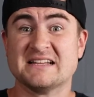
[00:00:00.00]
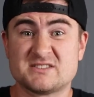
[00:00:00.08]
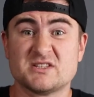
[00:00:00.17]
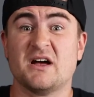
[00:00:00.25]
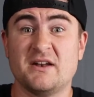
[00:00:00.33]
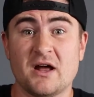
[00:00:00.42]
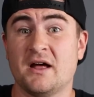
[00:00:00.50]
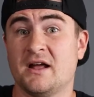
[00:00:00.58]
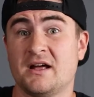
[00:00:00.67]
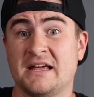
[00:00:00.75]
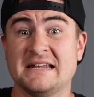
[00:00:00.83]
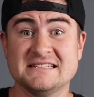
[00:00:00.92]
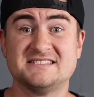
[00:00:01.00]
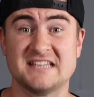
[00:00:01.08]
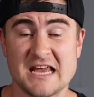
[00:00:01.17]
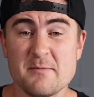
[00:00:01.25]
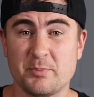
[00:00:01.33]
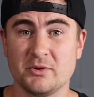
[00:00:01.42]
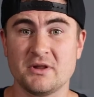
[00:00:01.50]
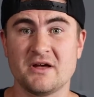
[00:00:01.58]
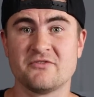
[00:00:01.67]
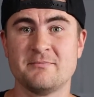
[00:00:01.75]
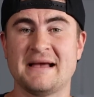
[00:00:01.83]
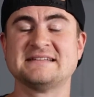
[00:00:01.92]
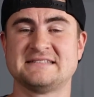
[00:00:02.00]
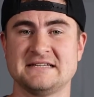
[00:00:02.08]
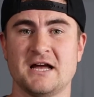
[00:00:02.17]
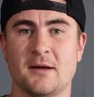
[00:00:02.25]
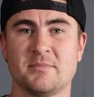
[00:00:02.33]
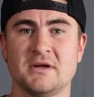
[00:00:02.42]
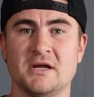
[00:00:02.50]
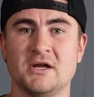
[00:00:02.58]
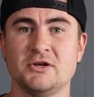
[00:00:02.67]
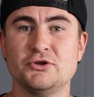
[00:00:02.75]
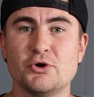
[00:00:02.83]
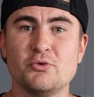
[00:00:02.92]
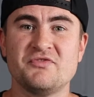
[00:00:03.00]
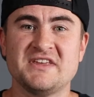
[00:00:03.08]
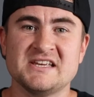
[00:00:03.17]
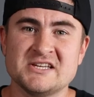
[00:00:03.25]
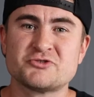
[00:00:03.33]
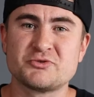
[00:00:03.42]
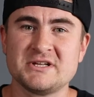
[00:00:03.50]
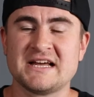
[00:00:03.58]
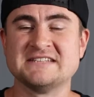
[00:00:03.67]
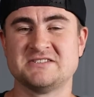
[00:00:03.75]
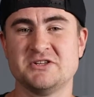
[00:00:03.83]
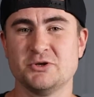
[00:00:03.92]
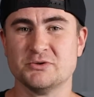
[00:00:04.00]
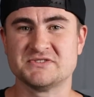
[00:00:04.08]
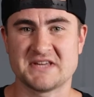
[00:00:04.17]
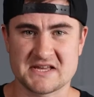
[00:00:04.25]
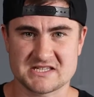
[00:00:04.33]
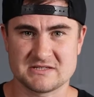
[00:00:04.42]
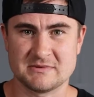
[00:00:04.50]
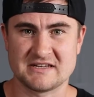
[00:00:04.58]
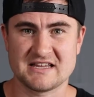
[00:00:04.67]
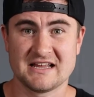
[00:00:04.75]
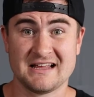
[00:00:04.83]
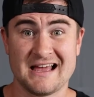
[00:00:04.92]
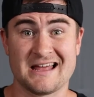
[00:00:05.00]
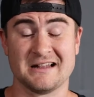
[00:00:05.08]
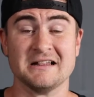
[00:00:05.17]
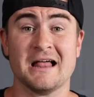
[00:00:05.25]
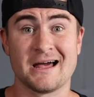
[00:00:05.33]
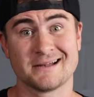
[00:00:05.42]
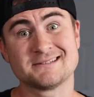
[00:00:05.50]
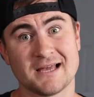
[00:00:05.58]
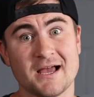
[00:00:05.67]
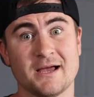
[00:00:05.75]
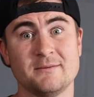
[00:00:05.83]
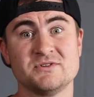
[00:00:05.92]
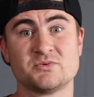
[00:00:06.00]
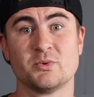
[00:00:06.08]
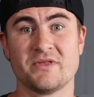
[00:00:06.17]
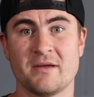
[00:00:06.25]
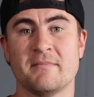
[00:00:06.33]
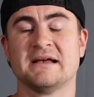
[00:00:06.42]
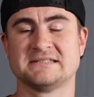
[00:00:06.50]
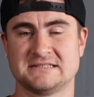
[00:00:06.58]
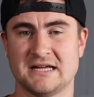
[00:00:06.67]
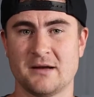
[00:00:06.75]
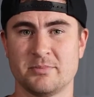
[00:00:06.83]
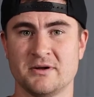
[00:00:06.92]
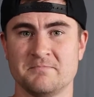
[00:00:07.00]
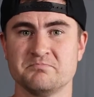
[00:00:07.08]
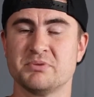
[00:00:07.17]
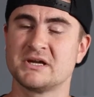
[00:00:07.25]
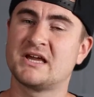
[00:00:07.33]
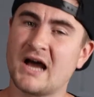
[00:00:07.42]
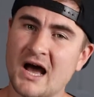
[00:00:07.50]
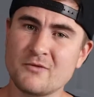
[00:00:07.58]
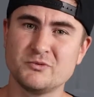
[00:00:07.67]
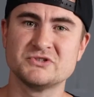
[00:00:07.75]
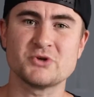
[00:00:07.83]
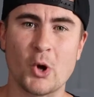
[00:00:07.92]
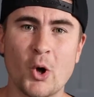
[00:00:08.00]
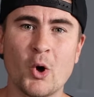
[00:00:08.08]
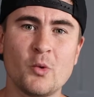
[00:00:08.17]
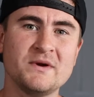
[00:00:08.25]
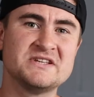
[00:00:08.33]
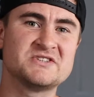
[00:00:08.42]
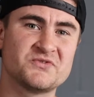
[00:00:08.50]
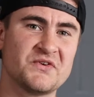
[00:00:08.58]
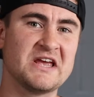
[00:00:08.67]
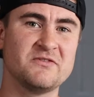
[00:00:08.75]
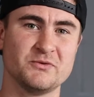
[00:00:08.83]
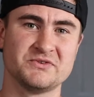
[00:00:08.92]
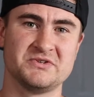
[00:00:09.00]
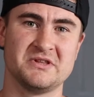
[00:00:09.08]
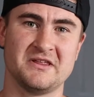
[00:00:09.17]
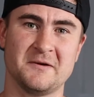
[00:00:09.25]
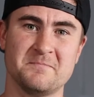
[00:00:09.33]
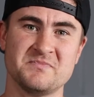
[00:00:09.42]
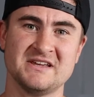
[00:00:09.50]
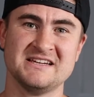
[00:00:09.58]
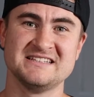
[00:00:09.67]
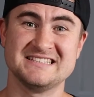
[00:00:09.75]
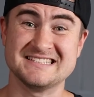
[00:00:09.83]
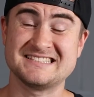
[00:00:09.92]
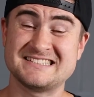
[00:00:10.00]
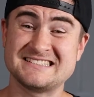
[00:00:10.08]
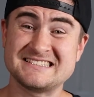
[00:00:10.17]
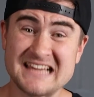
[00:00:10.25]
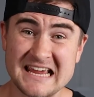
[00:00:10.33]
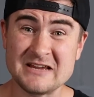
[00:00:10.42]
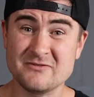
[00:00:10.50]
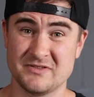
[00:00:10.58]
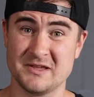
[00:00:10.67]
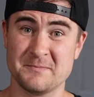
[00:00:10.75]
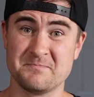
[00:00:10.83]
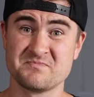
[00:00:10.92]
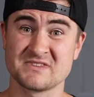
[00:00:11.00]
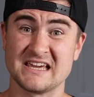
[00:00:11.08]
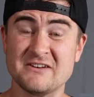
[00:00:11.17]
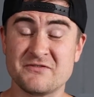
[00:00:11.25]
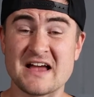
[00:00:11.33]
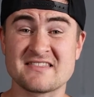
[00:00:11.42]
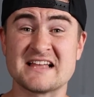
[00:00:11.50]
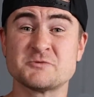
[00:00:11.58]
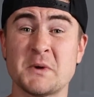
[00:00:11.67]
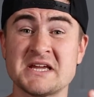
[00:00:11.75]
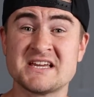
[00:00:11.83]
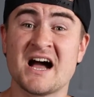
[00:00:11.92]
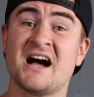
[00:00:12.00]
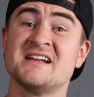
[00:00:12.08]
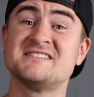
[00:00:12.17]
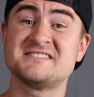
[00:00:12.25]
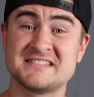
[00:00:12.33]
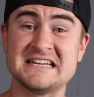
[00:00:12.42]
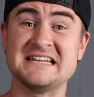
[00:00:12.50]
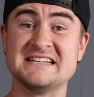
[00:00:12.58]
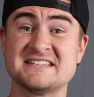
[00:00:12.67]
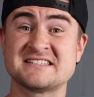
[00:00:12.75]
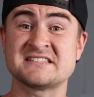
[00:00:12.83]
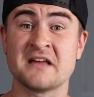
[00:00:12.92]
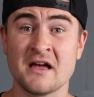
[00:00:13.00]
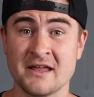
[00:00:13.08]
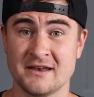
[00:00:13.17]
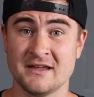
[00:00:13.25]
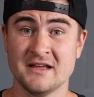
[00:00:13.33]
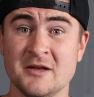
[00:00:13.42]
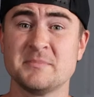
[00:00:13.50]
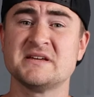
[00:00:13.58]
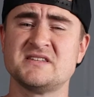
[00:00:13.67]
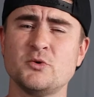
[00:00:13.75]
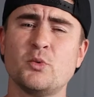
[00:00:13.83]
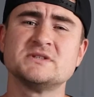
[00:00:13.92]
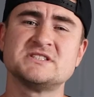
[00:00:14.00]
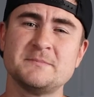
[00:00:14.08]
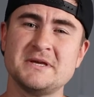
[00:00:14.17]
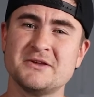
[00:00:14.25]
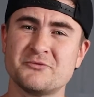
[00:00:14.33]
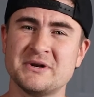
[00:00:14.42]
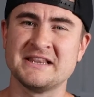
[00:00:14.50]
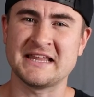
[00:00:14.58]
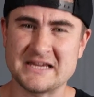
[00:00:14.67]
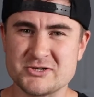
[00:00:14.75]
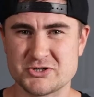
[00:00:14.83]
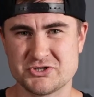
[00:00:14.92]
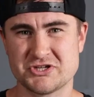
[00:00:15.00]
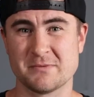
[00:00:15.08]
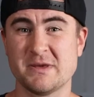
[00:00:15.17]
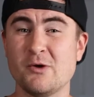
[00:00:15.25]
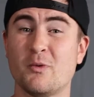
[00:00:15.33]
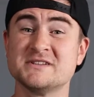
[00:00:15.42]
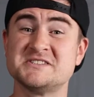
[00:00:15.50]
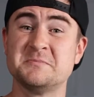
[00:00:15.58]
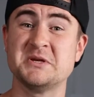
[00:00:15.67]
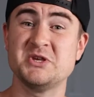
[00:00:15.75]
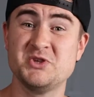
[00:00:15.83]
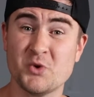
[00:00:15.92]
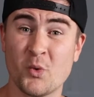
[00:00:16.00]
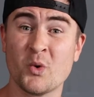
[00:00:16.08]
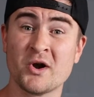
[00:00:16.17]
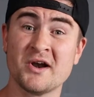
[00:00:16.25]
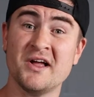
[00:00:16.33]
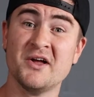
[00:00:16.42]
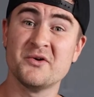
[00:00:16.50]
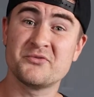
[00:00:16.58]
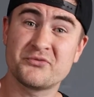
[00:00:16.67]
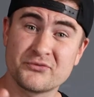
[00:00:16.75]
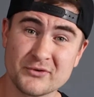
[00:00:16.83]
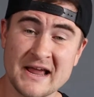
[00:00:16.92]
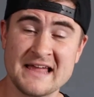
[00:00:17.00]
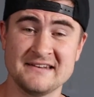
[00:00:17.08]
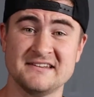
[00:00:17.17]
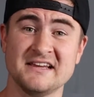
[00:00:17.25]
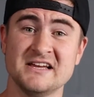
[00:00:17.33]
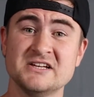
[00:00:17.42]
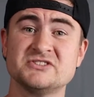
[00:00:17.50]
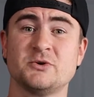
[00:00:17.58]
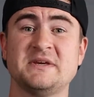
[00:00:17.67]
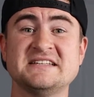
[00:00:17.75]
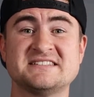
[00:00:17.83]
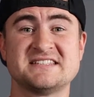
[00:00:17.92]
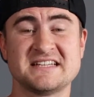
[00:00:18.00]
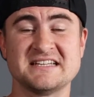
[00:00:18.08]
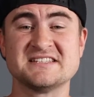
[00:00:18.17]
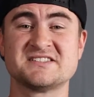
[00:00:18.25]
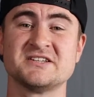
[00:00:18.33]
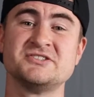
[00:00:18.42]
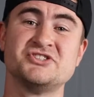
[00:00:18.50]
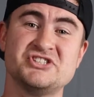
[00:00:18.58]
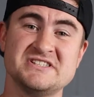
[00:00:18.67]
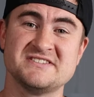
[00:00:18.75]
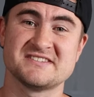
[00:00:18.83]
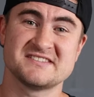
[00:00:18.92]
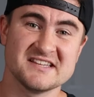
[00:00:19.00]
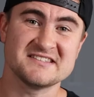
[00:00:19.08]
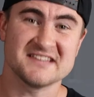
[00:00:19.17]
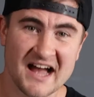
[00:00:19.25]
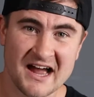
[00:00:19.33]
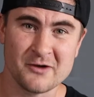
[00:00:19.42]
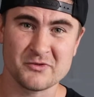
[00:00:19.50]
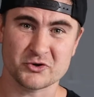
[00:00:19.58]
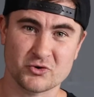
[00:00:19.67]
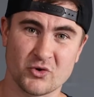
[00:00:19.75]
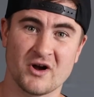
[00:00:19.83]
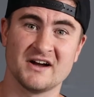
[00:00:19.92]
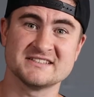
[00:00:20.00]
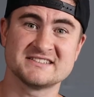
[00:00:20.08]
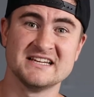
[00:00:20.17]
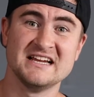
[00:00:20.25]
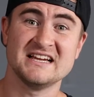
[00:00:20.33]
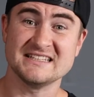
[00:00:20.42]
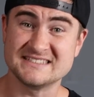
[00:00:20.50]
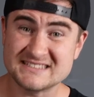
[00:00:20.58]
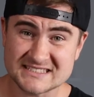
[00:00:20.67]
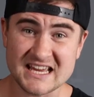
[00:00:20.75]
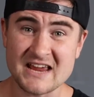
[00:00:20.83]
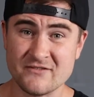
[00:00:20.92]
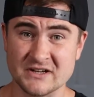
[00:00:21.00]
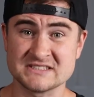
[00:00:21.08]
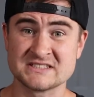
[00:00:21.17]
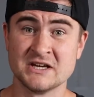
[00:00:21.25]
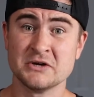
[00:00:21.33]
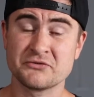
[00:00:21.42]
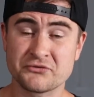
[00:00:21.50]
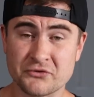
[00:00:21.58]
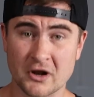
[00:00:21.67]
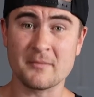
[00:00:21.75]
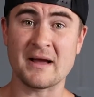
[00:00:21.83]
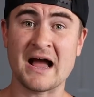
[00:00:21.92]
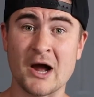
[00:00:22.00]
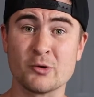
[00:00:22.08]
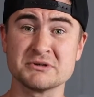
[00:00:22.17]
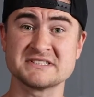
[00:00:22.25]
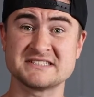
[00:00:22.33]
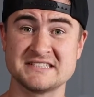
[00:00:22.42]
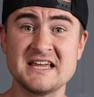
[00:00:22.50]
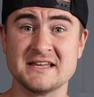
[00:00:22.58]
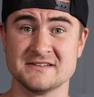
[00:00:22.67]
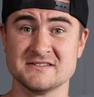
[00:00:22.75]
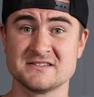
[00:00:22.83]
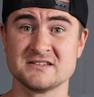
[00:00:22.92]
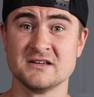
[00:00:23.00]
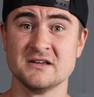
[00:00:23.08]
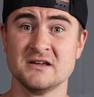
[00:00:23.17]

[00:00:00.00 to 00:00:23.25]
an example of messing up. You know, the Israelites in the Old Testament had a lot of times where they messed up, but God was always faithful to them to save them. In fact, that's why God sent his son, because he wants to be in relationship. He wants to be your friend. So he sent his son Jesus to die on the cross and save us from our sins.